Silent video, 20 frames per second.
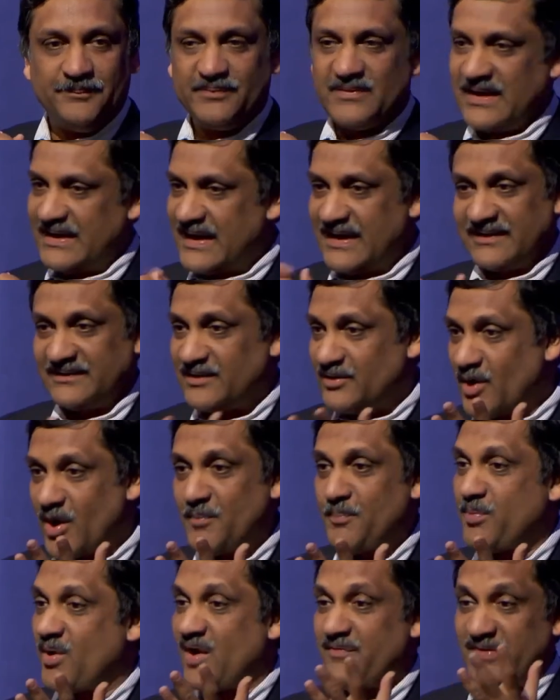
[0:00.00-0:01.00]
Then I guess a
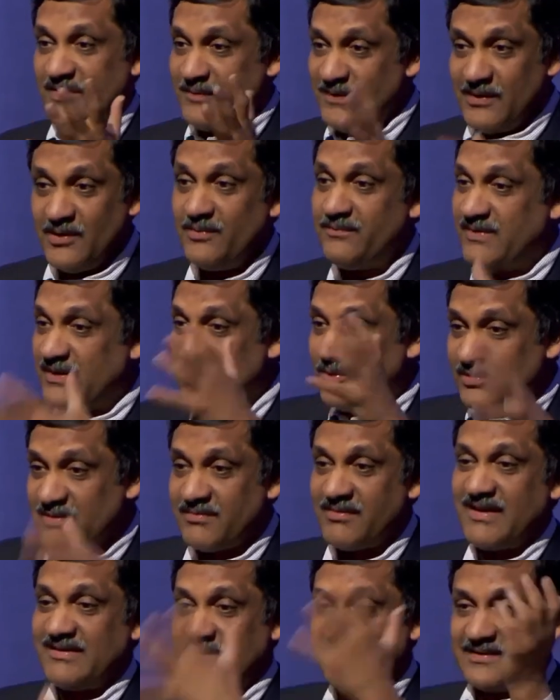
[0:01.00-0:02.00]
nonprofit, we do
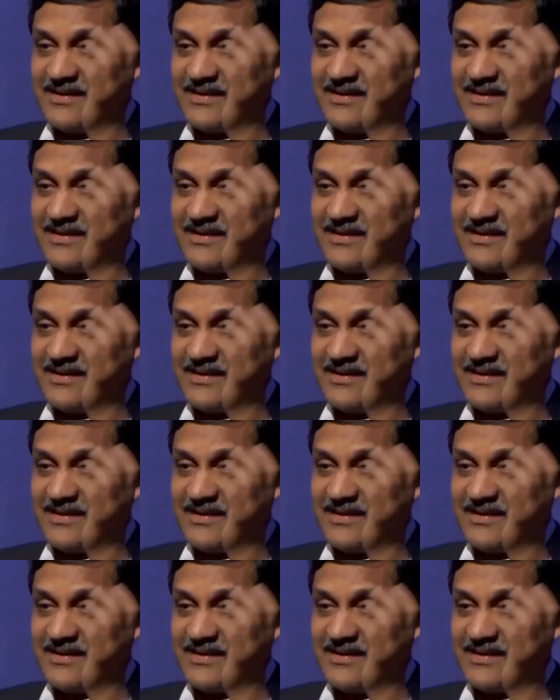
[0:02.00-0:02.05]
crazy